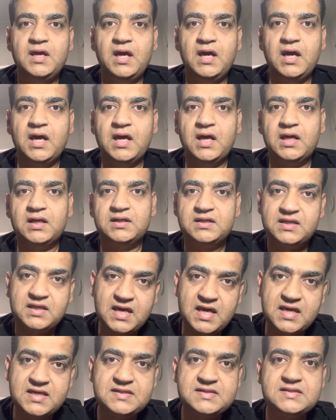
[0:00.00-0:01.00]
and
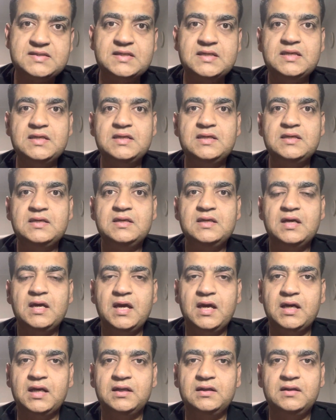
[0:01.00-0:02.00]
Casey
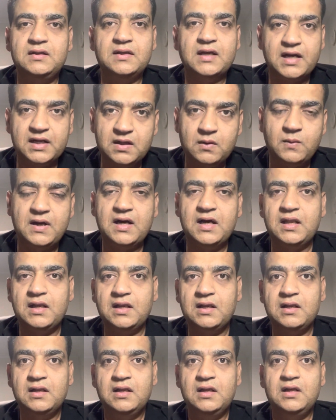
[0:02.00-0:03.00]
and
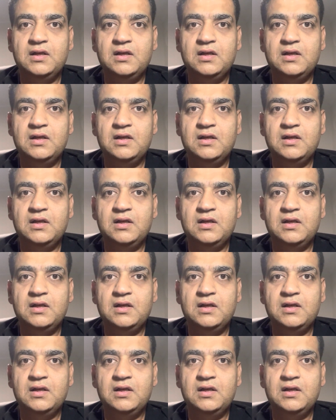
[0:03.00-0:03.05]
Nanawal,